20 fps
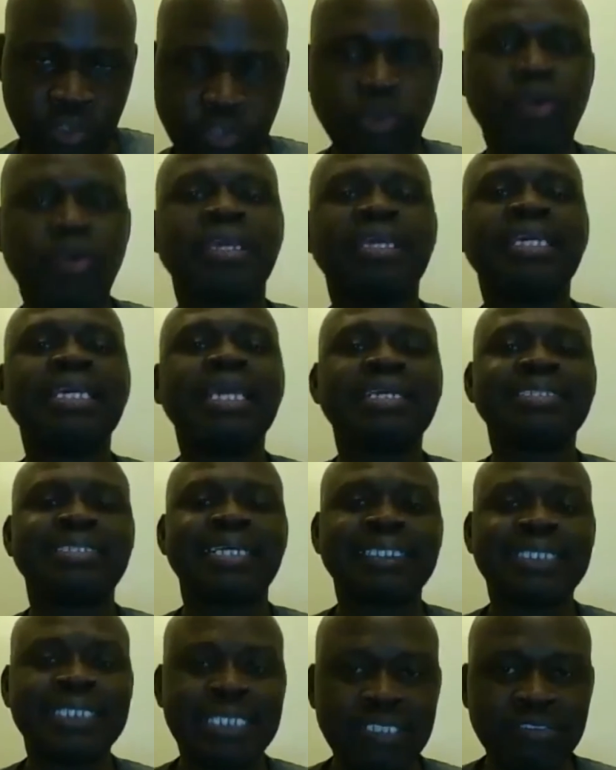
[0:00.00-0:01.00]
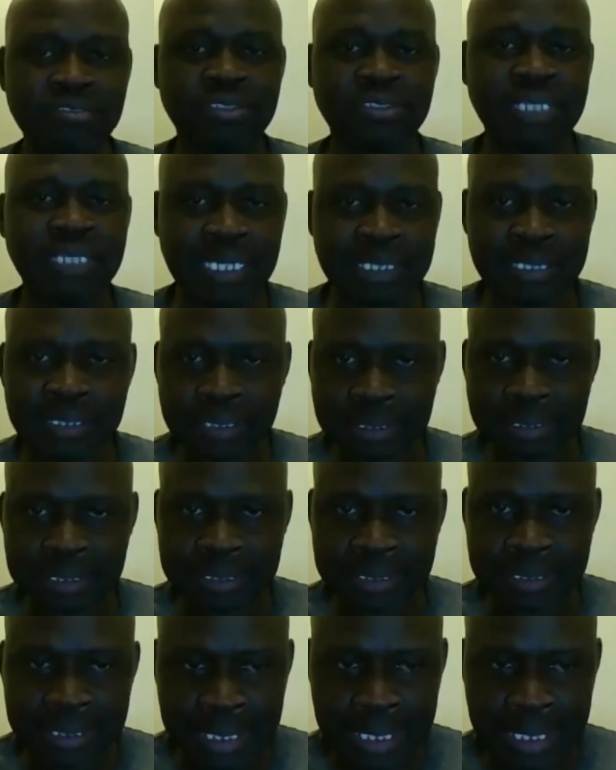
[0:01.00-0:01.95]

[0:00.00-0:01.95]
So he has achieved that